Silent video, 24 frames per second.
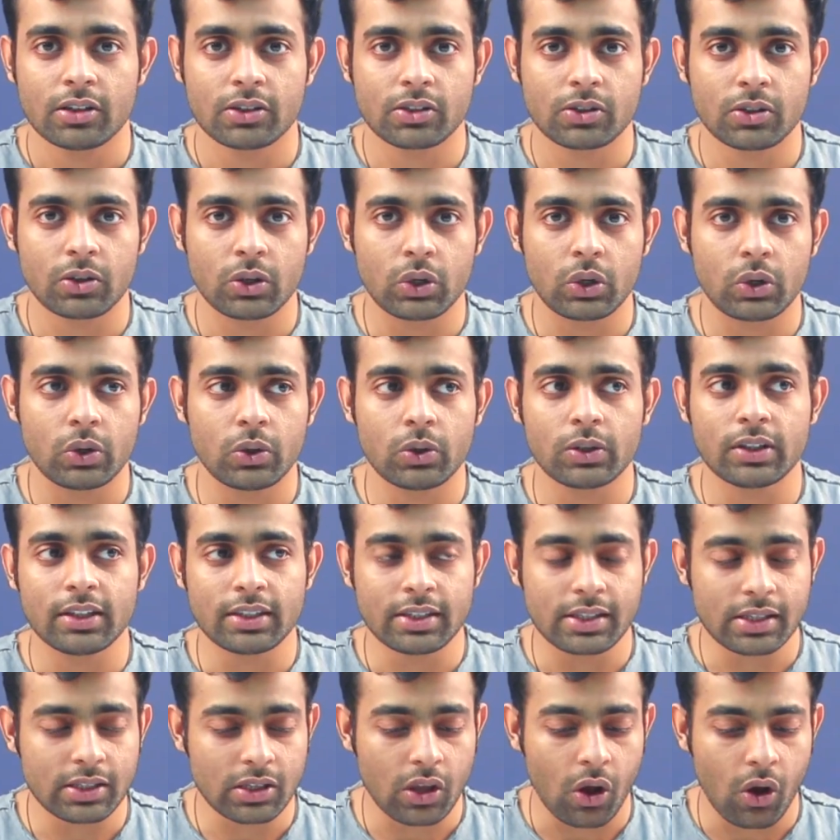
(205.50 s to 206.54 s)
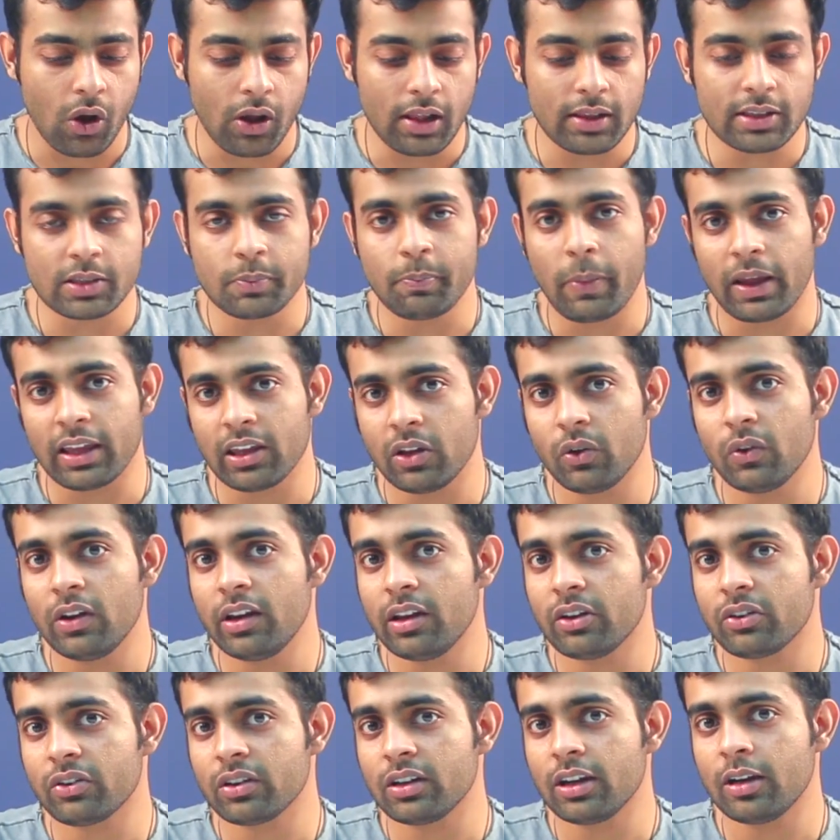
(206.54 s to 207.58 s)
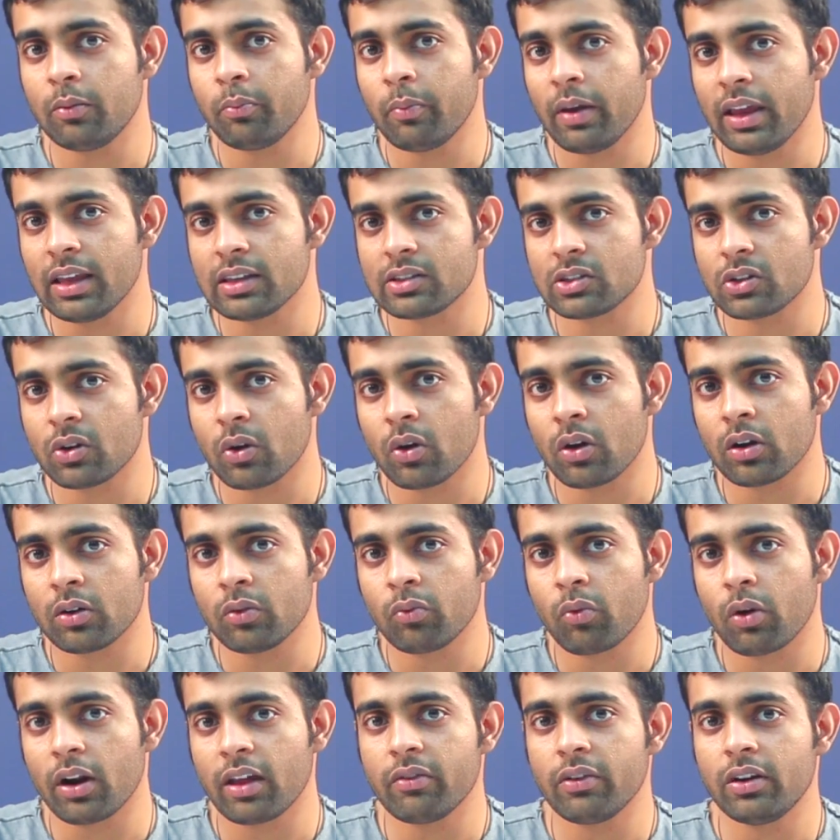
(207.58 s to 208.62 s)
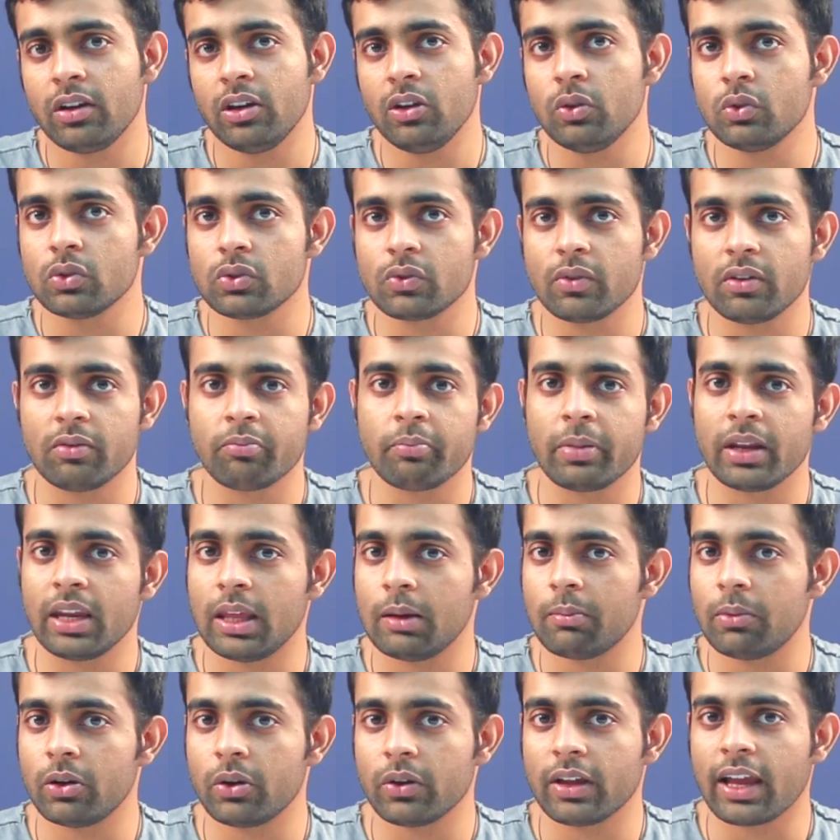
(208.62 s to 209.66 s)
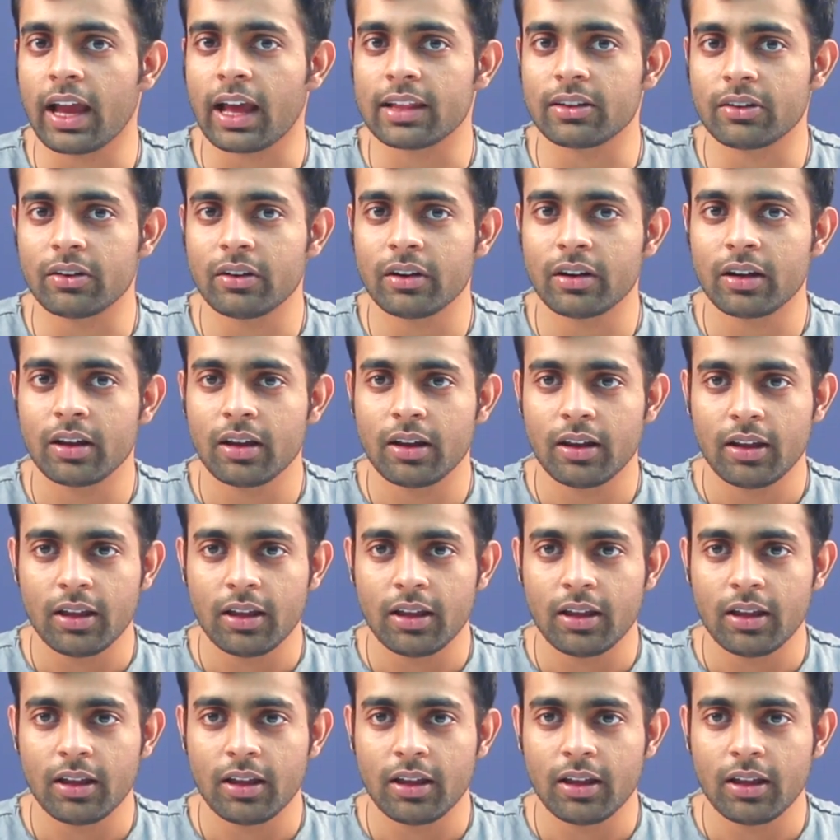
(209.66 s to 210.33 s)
So this is all speculation and based on whatever news we've been able to gather.